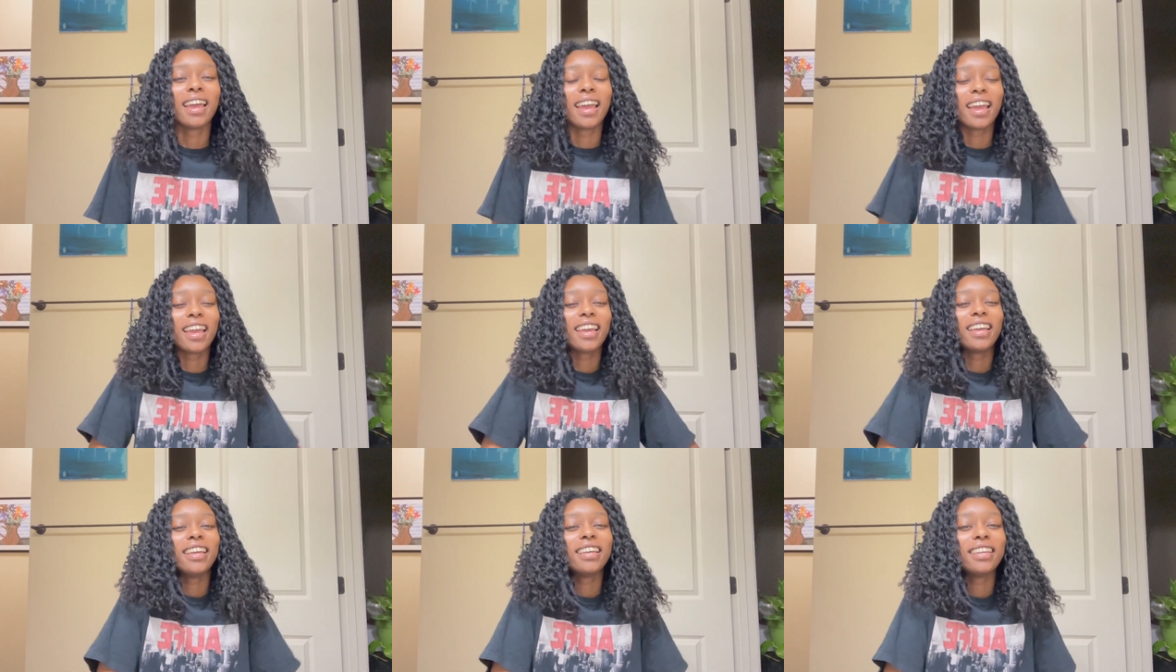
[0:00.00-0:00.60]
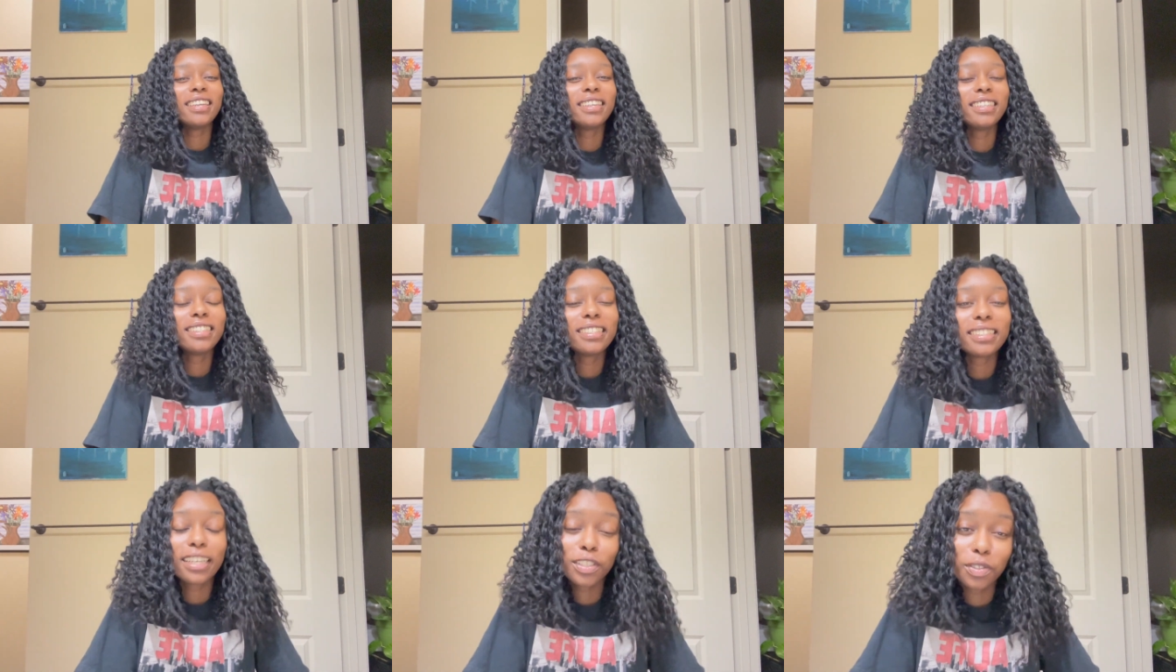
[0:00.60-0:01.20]
And
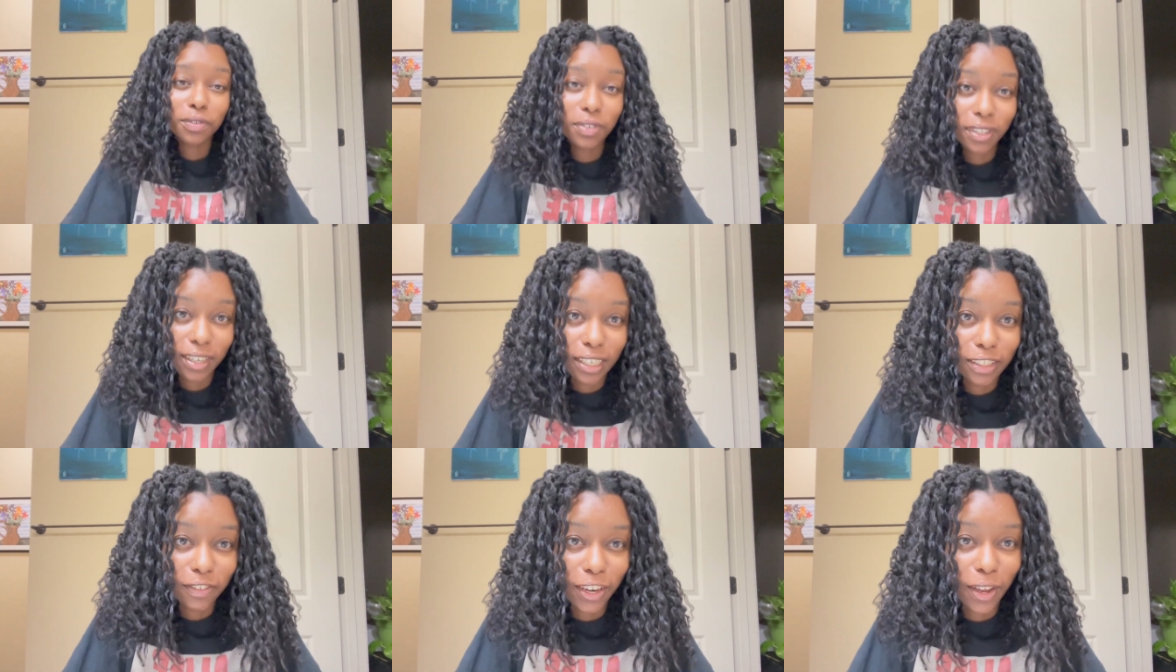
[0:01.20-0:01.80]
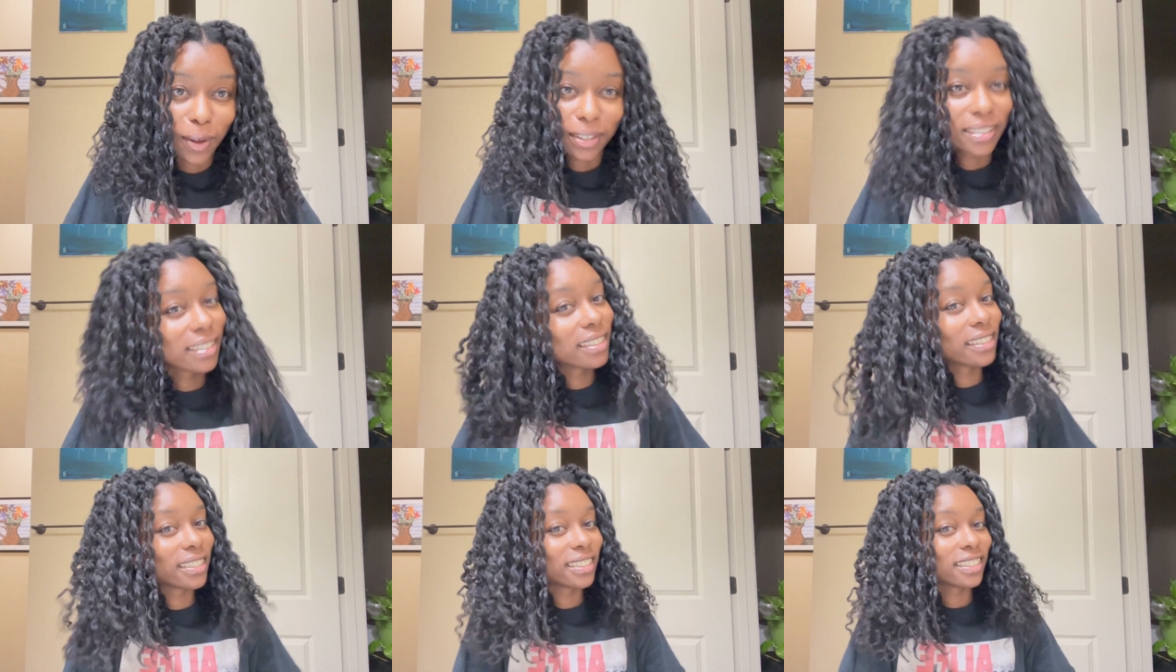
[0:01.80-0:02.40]
stay tuned for the next video.
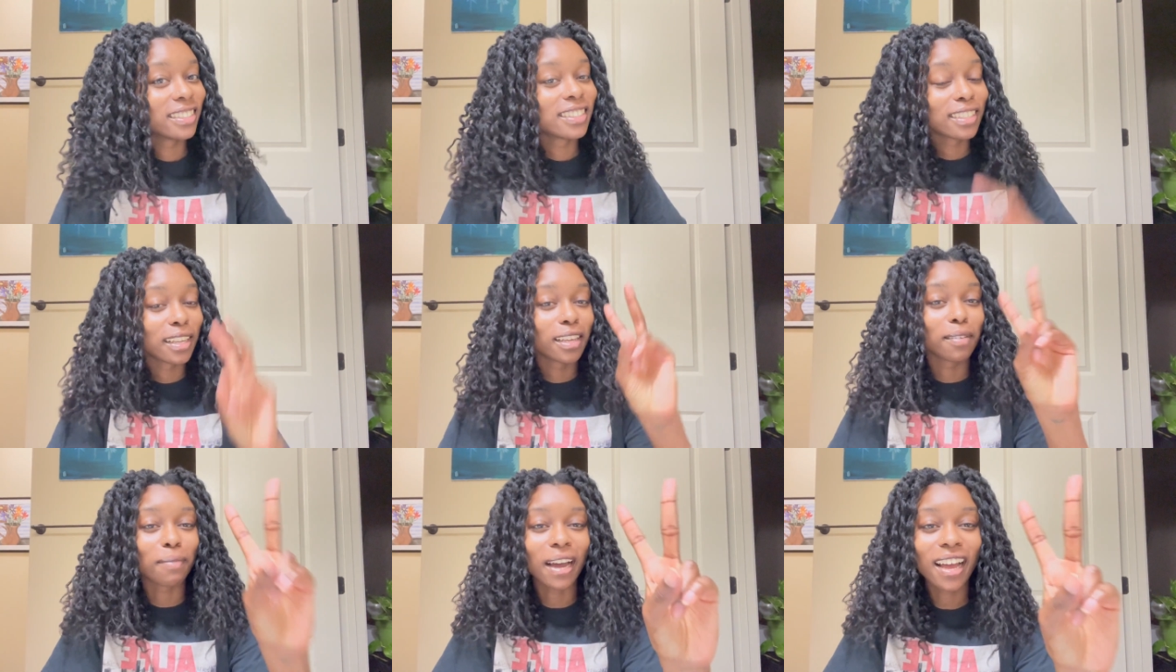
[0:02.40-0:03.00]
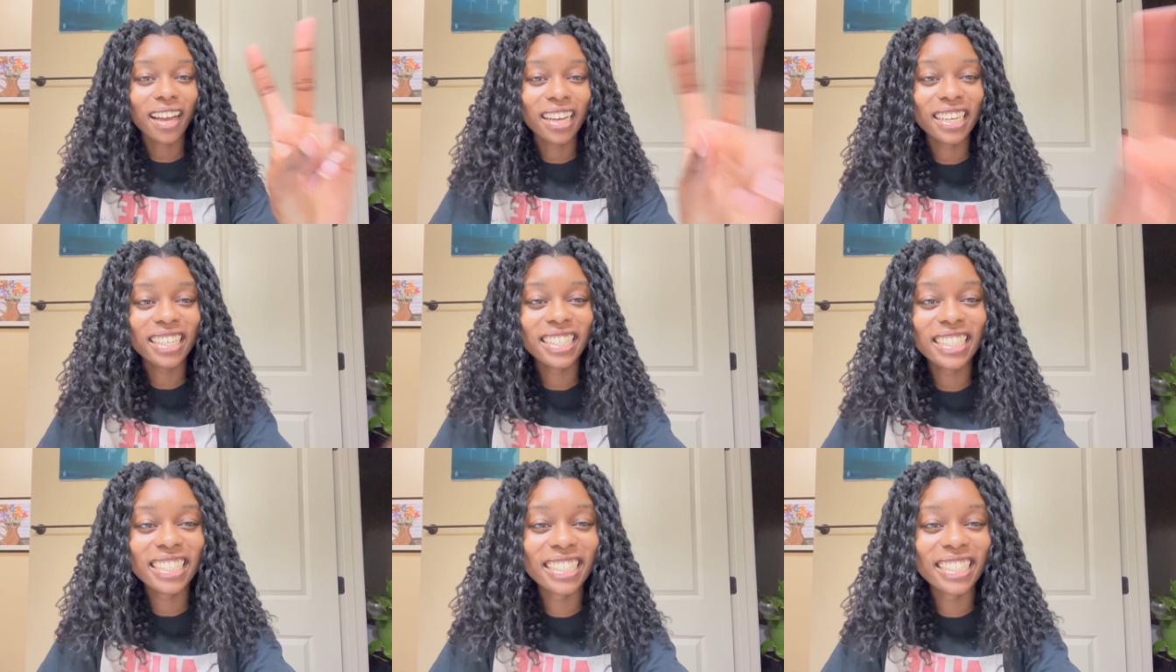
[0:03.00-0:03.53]
Bye.